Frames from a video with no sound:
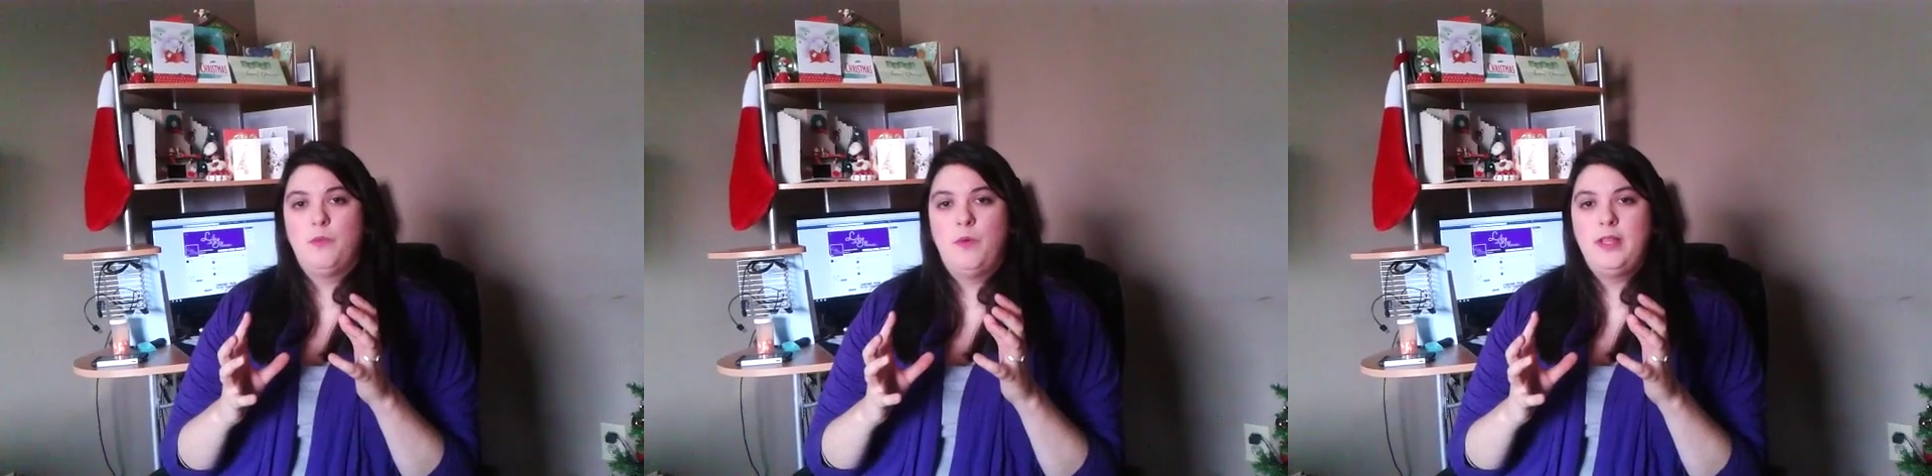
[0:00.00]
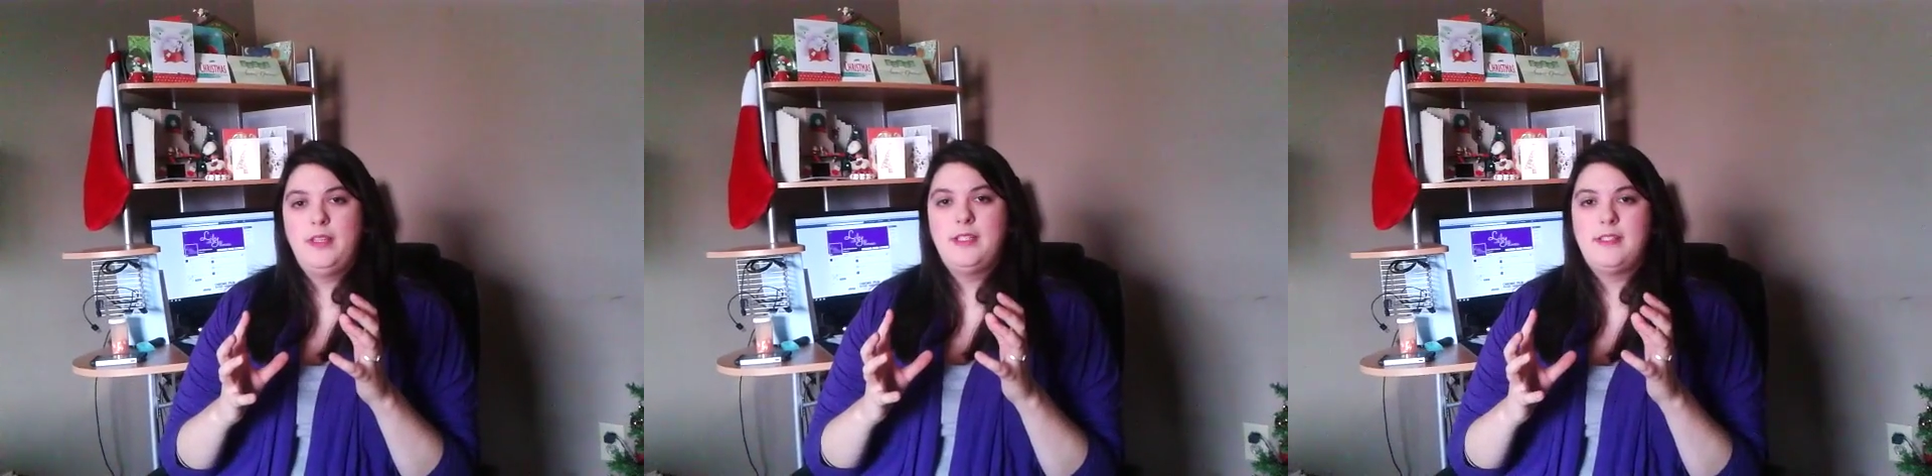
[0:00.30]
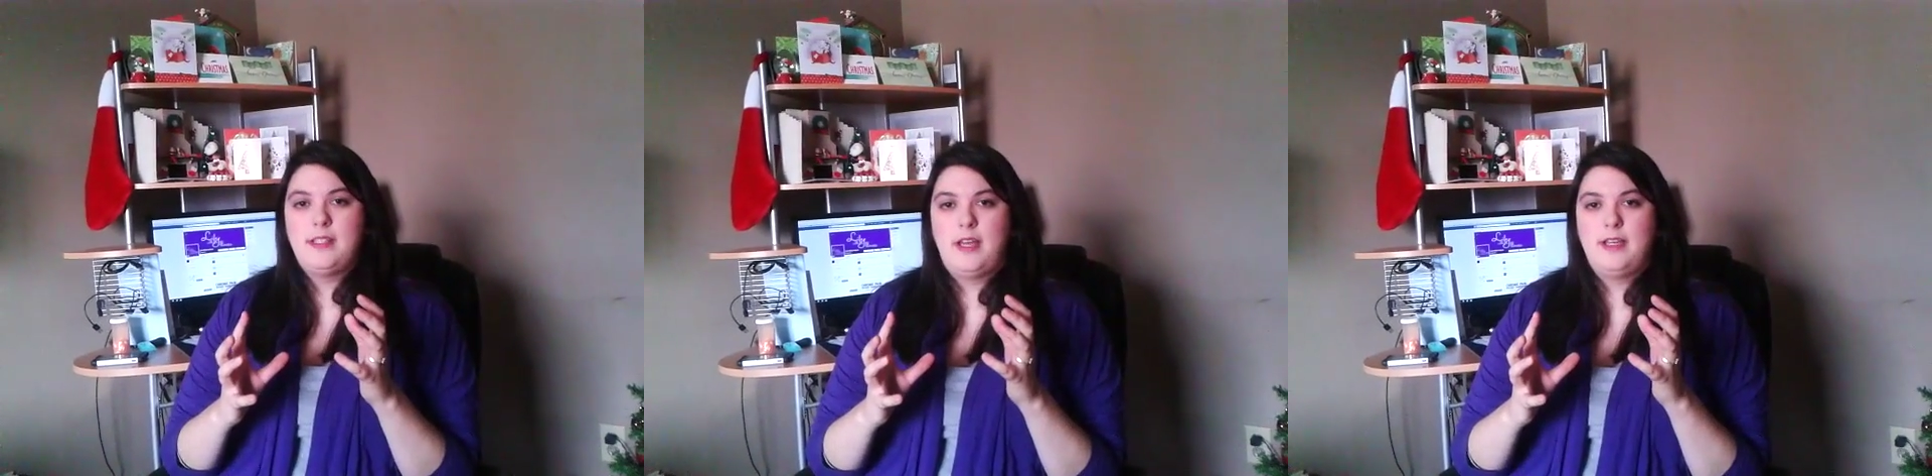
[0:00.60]
what
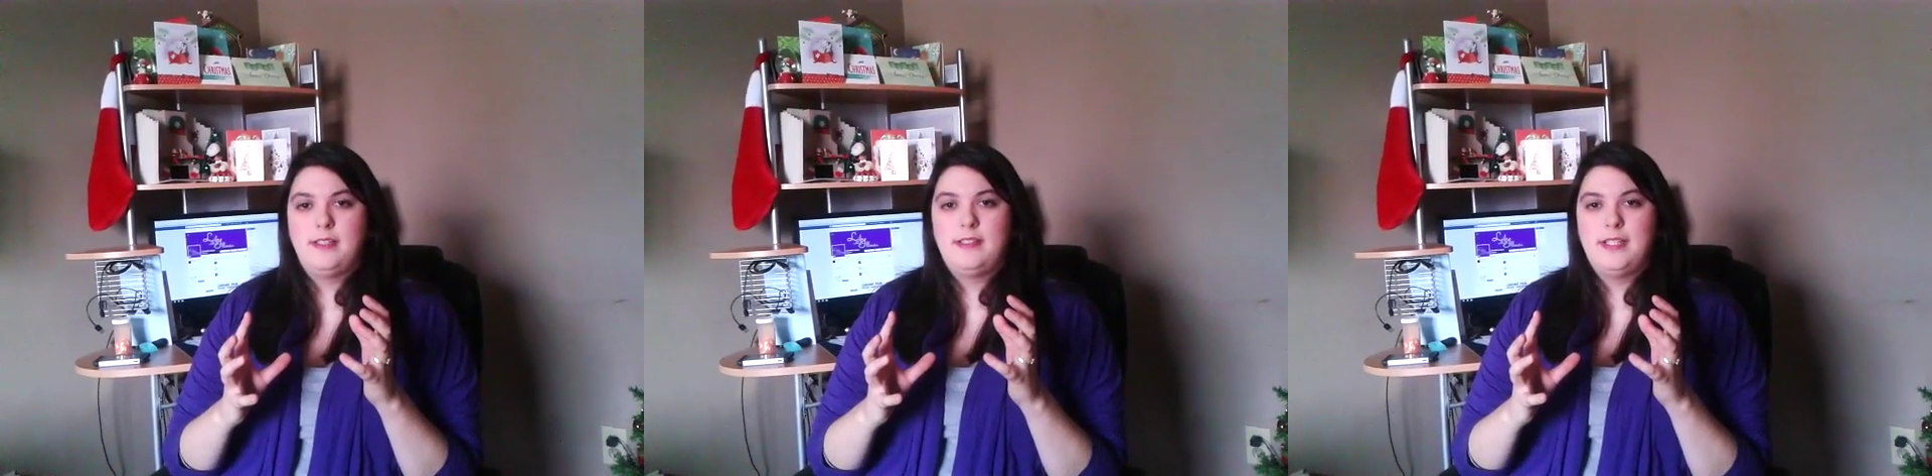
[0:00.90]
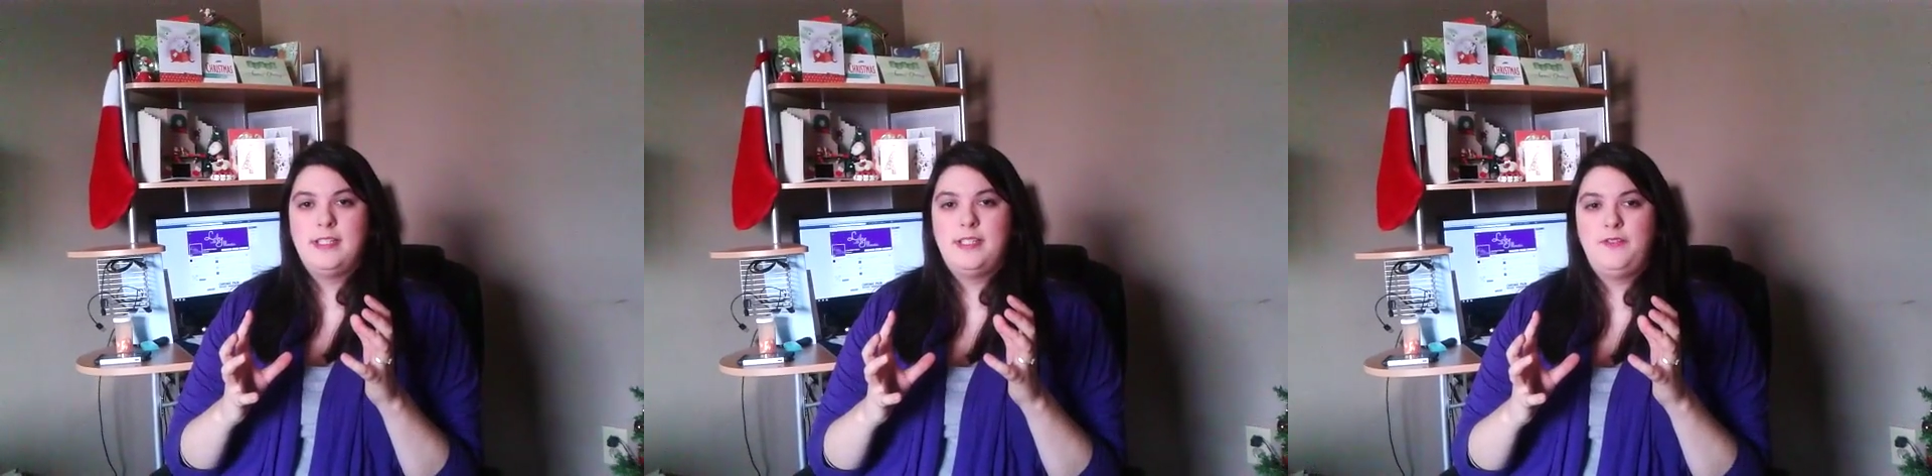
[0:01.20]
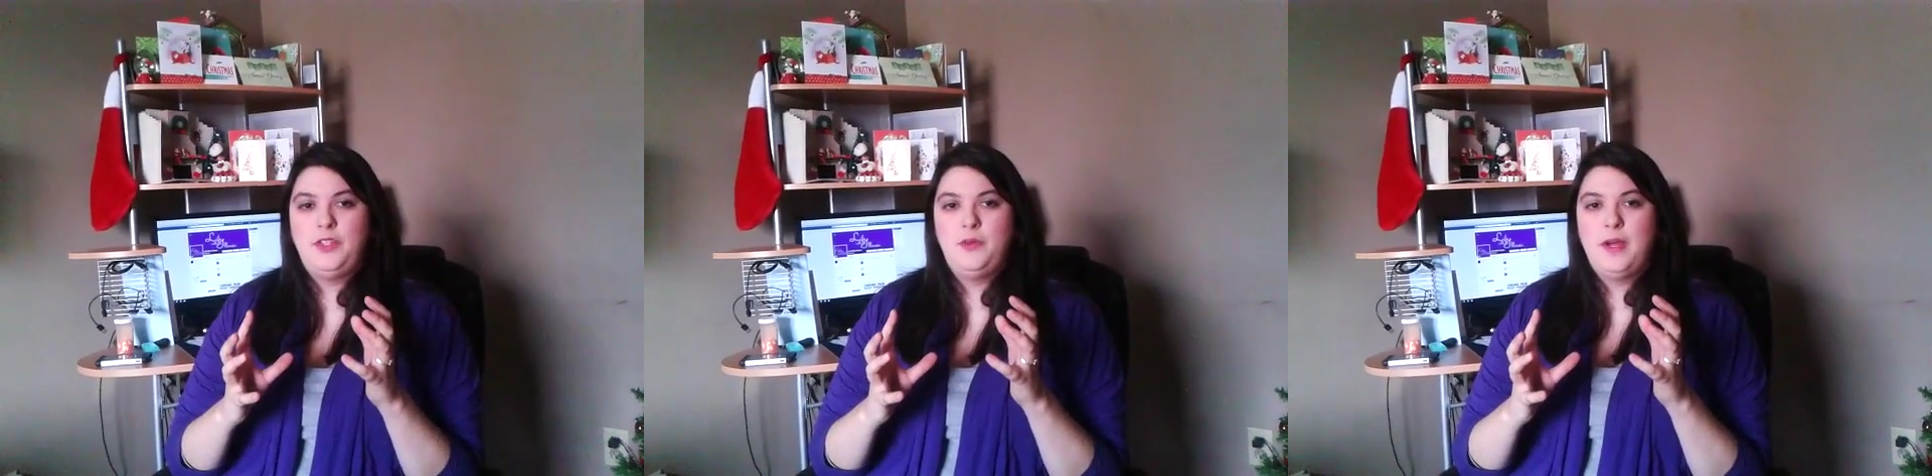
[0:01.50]
this does is
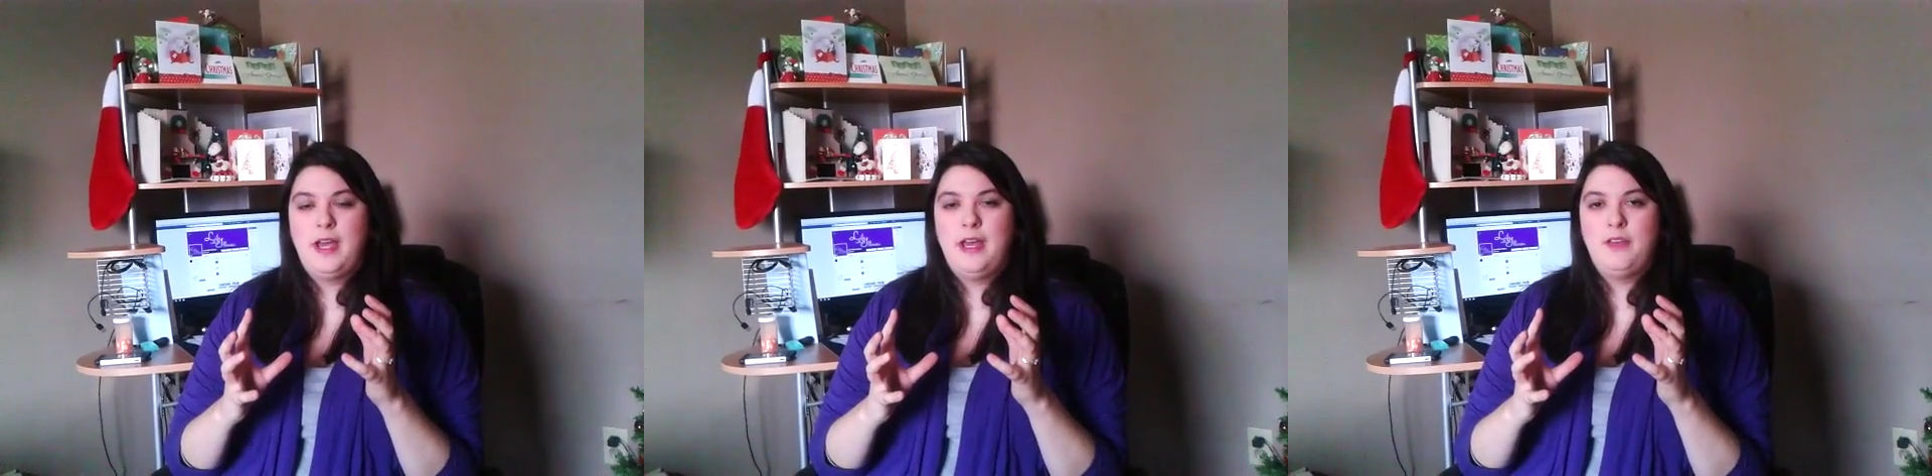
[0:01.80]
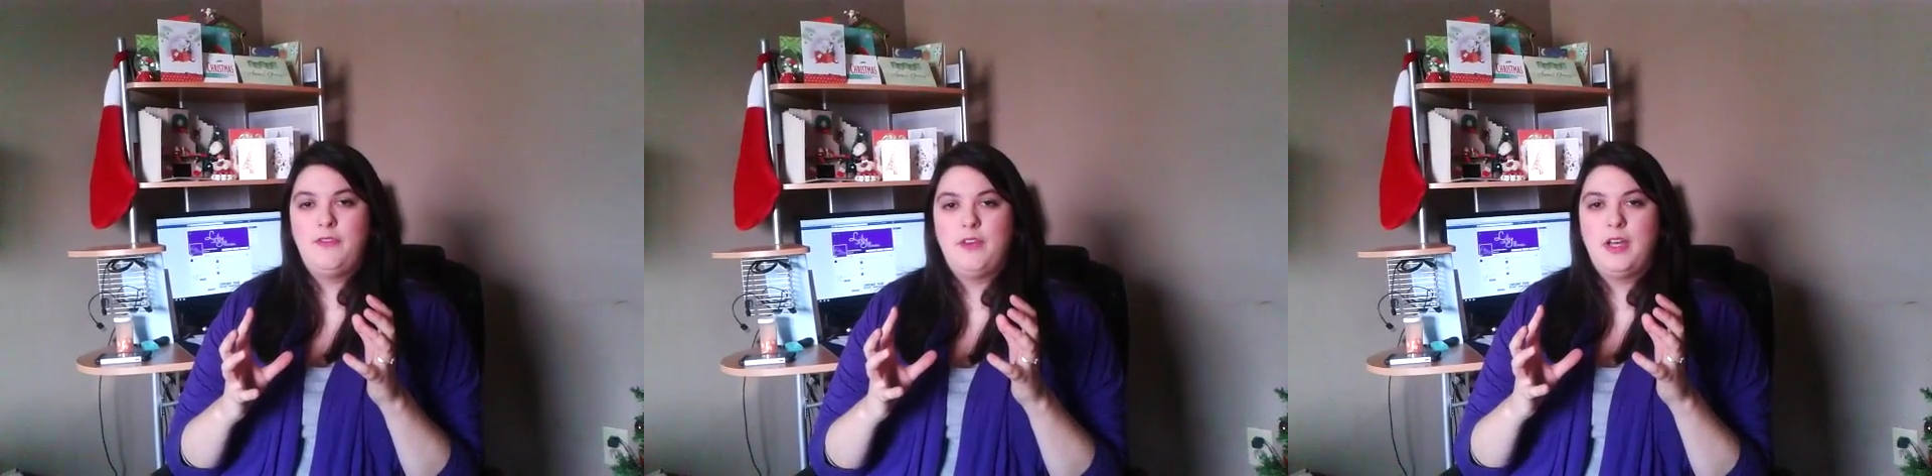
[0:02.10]
if you have